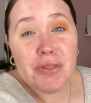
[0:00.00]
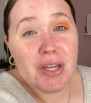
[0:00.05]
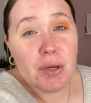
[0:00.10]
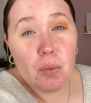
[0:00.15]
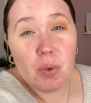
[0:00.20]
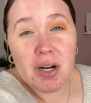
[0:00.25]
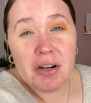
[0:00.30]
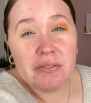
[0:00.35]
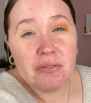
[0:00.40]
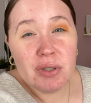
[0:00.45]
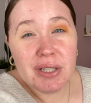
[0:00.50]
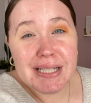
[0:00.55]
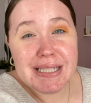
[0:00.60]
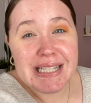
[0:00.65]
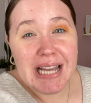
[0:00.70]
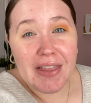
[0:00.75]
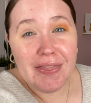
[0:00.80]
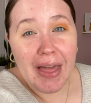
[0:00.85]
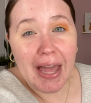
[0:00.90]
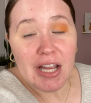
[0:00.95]
think would have really
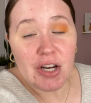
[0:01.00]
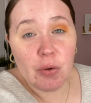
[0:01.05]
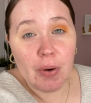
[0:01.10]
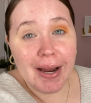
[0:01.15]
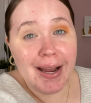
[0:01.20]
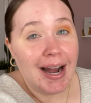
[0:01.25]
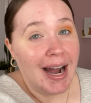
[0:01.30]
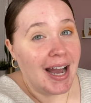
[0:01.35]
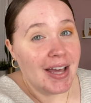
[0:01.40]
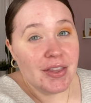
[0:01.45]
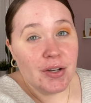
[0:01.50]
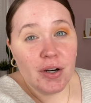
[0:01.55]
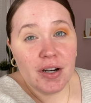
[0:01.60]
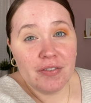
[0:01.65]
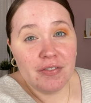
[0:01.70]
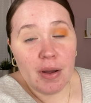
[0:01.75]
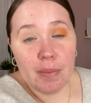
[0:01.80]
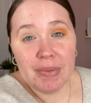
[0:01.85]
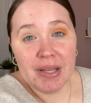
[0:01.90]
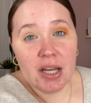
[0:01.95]
done that great either,
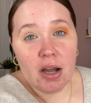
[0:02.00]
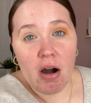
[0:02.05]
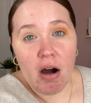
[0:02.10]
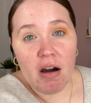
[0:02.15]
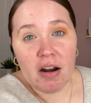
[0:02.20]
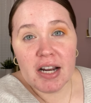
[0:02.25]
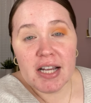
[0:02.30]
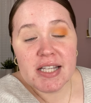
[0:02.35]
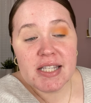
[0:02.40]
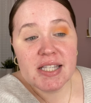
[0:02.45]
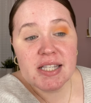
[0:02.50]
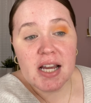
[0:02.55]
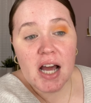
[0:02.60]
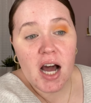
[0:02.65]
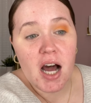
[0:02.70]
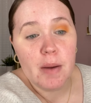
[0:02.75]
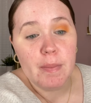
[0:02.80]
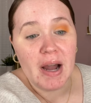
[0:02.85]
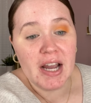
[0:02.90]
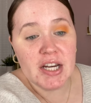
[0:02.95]
if I'm being honest.
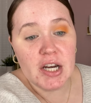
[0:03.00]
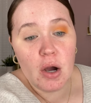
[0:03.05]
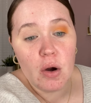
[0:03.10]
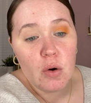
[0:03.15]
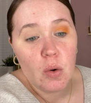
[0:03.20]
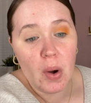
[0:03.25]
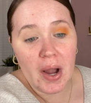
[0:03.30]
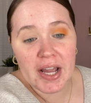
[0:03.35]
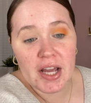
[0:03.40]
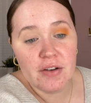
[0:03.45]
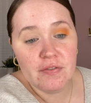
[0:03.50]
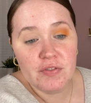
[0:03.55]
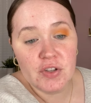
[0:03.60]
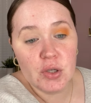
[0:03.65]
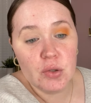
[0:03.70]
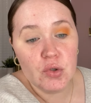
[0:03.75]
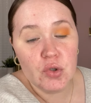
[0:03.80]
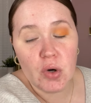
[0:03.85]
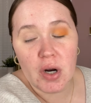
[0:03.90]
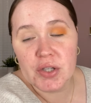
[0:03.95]
Um, I know quite a
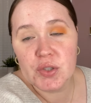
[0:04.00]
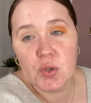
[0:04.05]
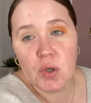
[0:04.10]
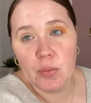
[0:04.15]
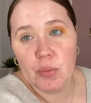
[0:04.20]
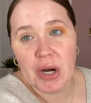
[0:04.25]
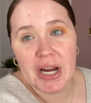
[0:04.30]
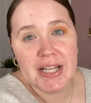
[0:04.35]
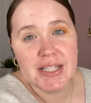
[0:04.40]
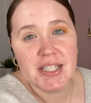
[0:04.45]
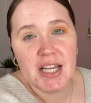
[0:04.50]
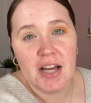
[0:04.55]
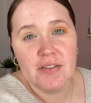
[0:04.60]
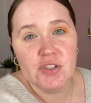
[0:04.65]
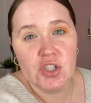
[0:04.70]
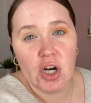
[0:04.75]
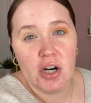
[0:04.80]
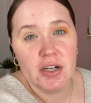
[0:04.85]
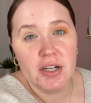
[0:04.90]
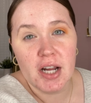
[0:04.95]
few drugstore brands have
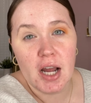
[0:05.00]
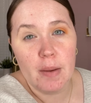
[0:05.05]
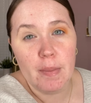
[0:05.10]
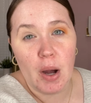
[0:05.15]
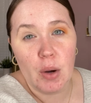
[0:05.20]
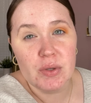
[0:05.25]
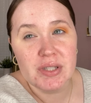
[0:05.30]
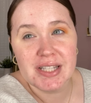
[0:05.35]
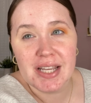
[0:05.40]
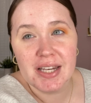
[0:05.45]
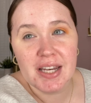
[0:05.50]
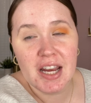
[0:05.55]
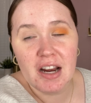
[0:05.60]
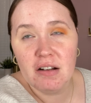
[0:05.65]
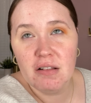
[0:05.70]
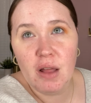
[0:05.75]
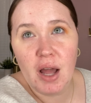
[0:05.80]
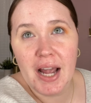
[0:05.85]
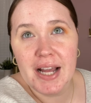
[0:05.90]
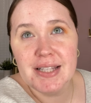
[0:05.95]
started to come out with
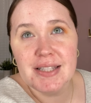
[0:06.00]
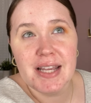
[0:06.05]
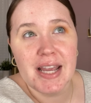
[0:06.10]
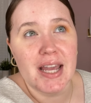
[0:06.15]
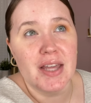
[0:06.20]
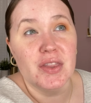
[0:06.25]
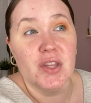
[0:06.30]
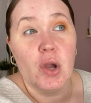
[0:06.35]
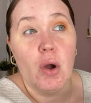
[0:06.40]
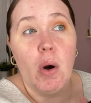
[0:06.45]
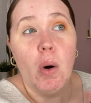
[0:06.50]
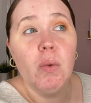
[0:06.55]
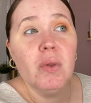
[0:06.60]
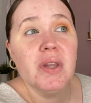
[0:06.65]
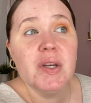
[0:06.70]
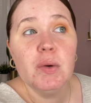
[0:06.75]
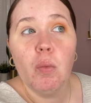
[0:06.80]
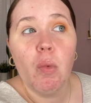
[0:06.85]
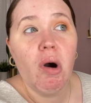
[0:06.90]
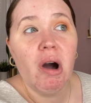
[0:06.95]
skincare lines, and the
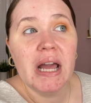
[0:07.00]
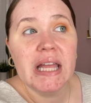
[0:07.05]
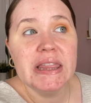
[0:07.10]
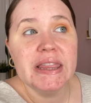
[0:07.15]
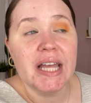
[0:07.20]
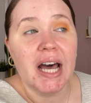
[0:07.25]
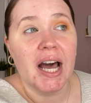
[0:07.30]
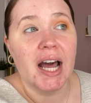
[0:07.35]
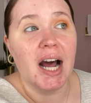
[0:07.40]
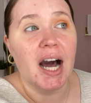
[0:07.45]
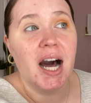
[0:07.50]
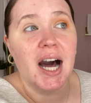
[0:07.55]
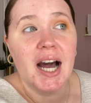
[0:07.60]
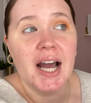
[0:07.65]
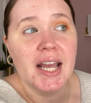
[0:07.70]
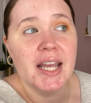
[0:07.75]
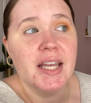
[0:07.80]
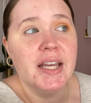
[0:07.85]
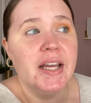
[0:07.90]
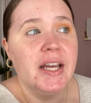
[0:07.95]
only one that
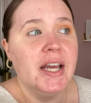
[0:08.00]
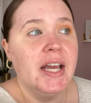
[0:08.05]
I